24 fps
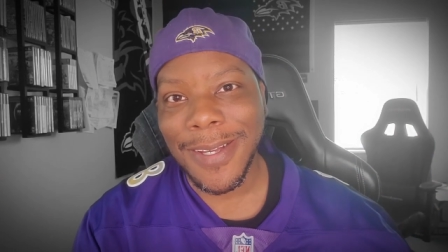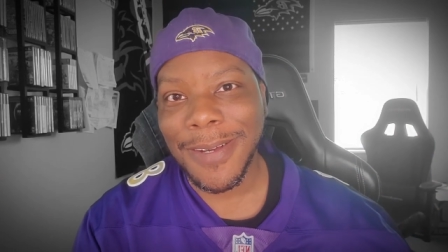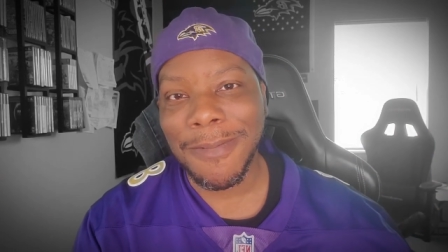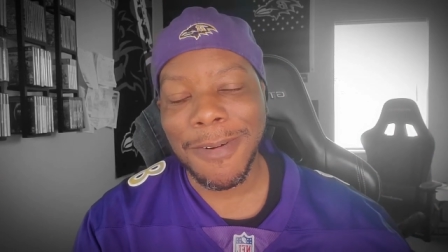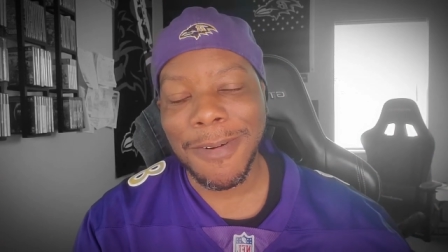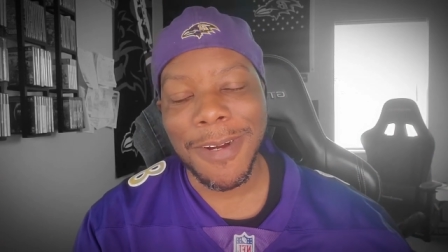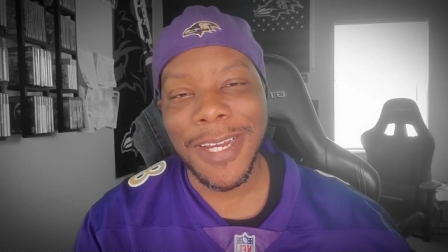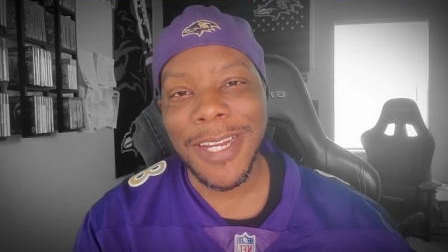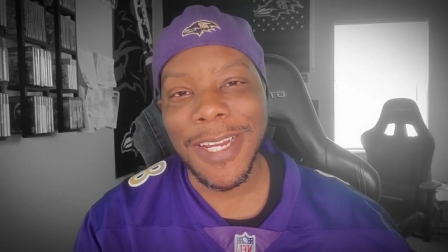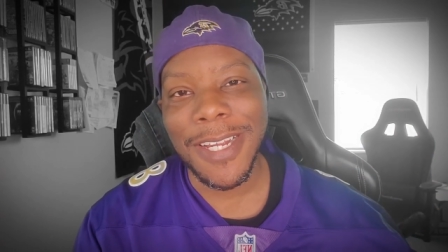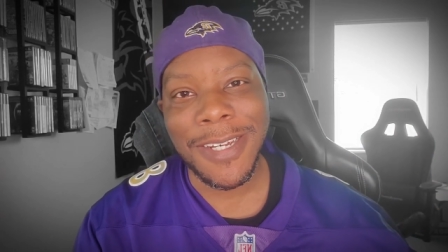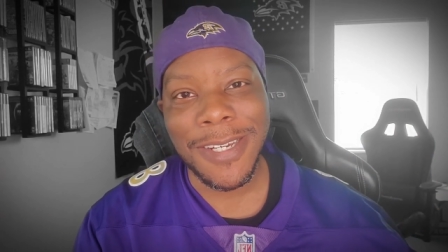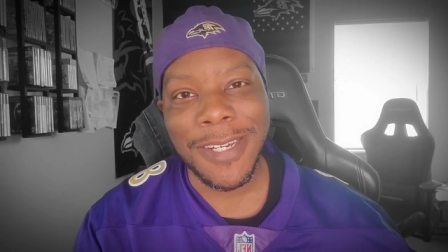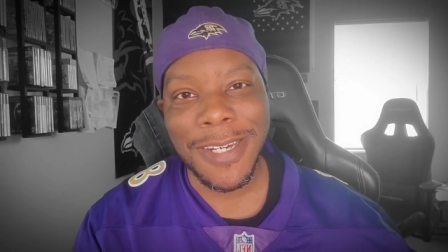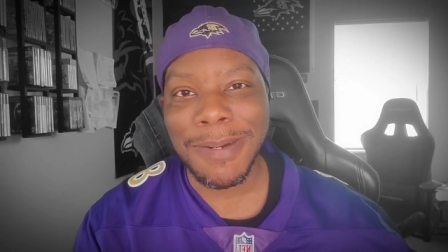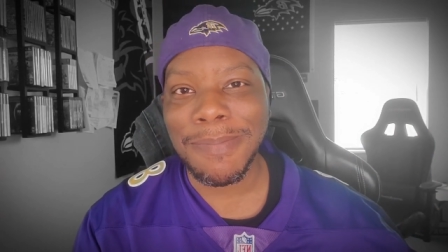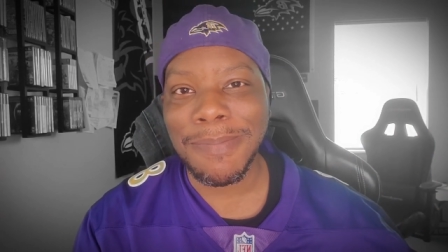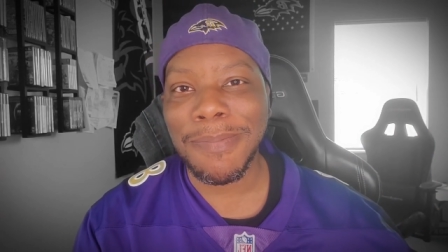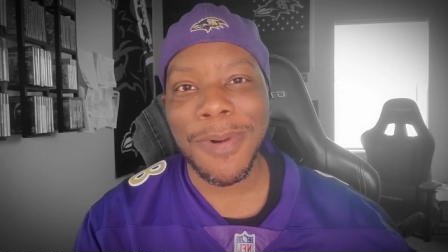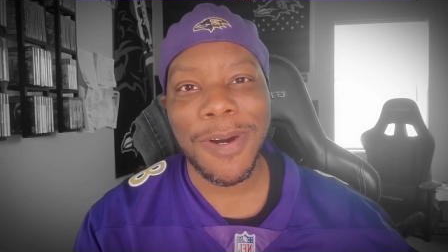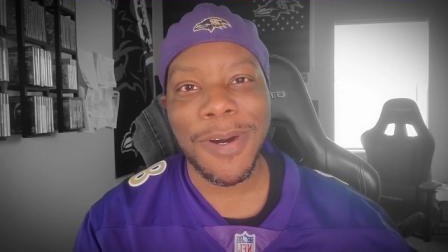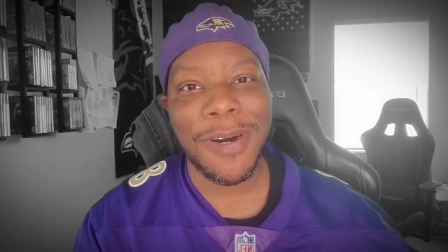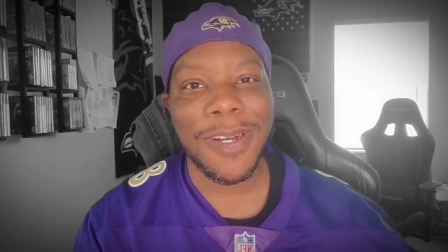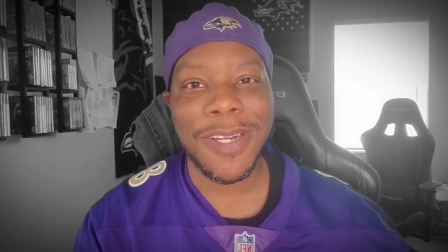But he cooked
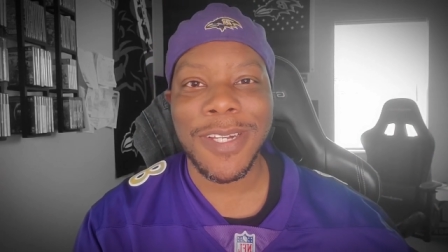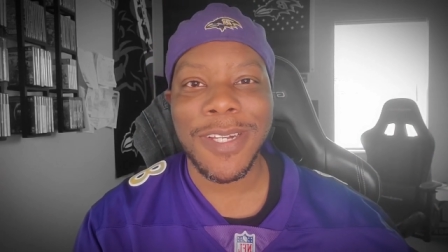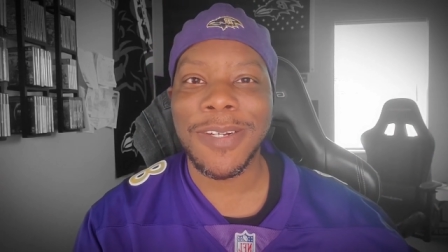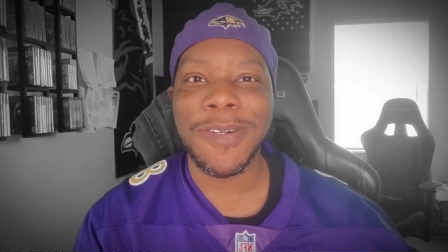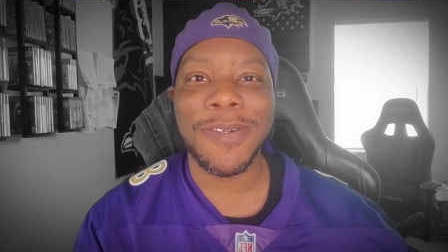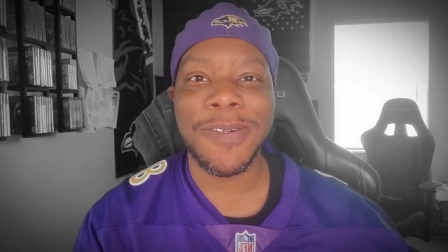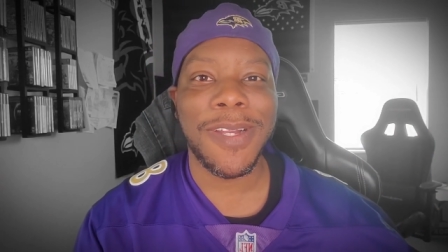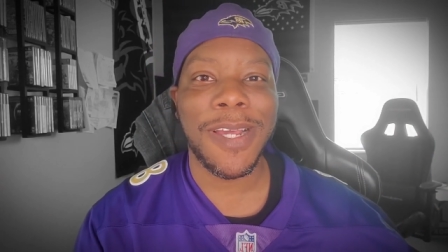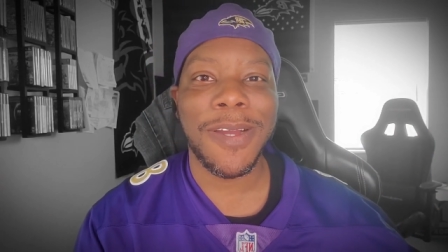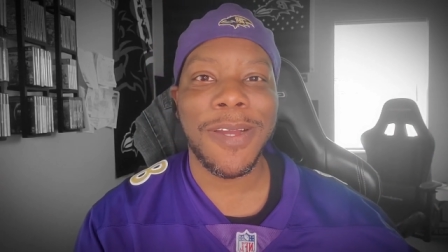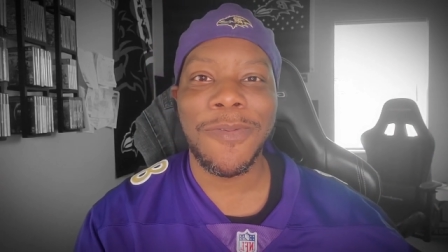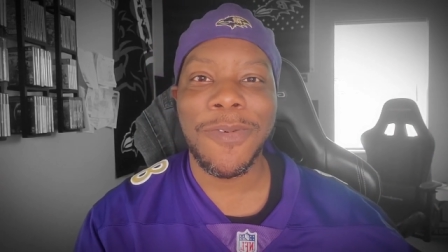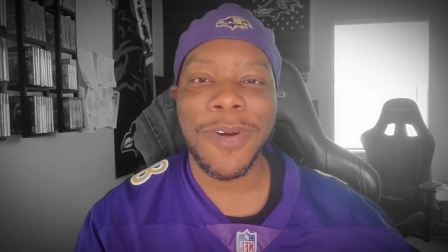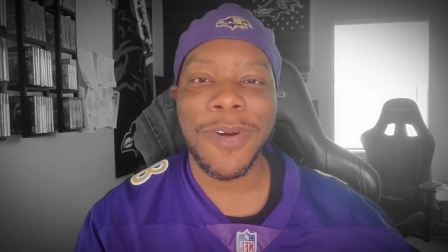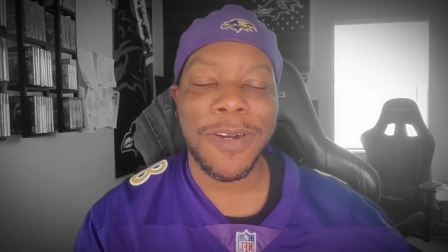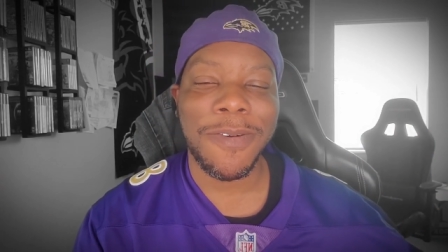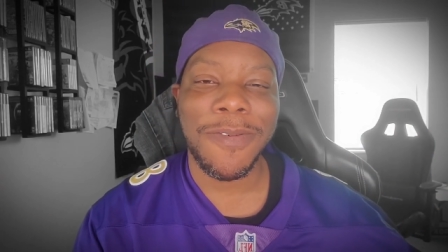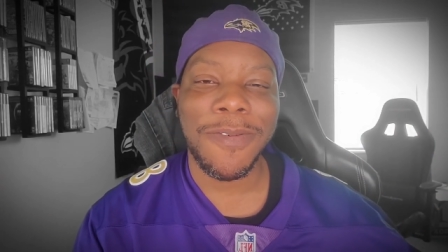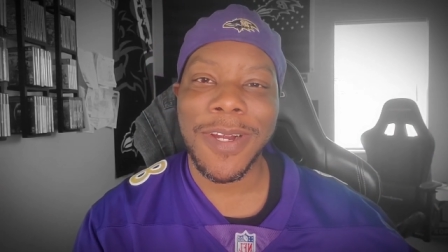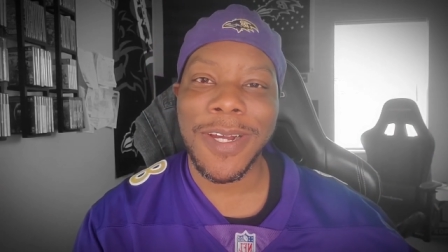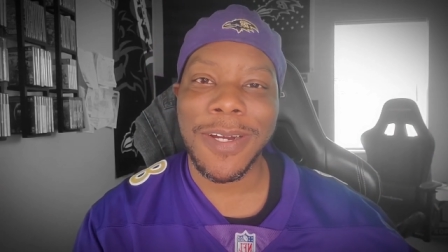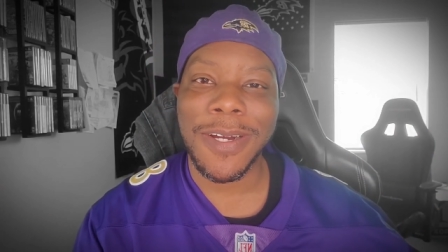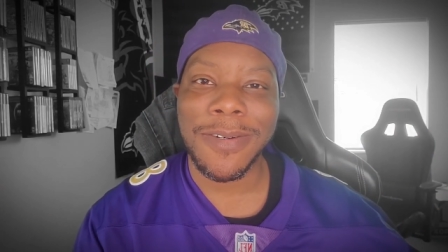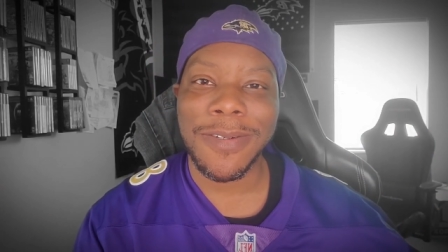Marlon on that one
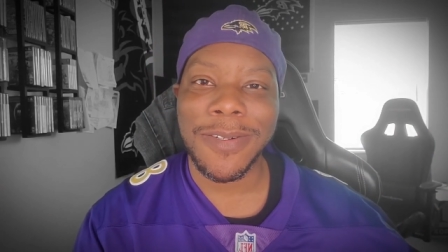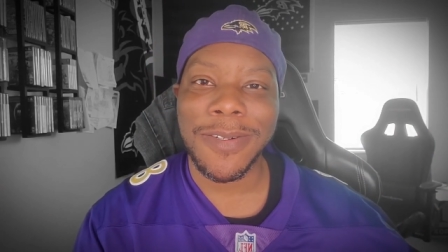round.